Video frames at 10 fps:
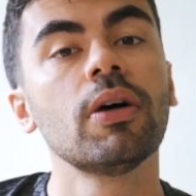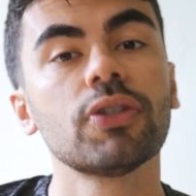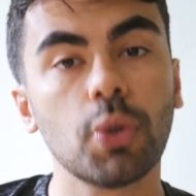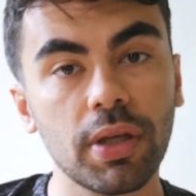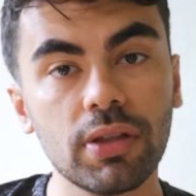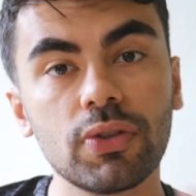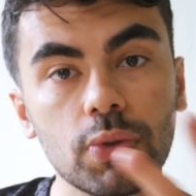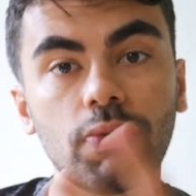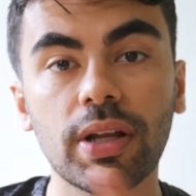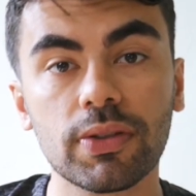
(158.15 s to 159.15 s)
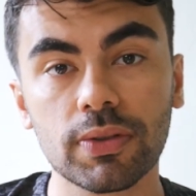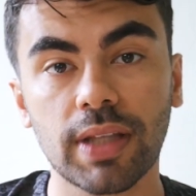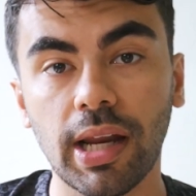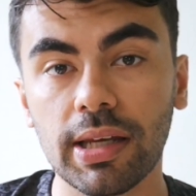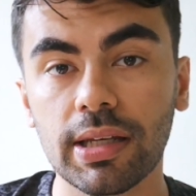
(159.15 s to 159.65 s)
So in the two rentals
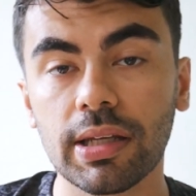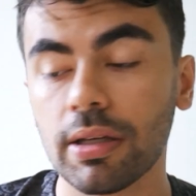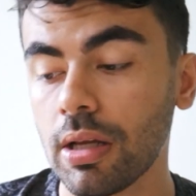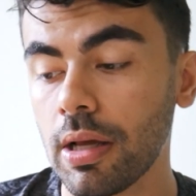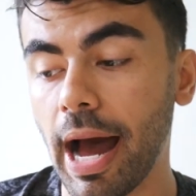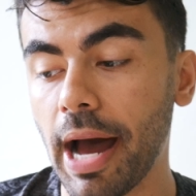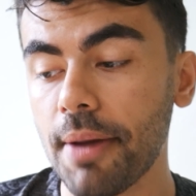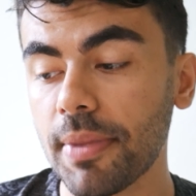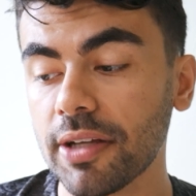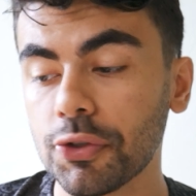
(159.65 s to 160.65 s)
that I did, I made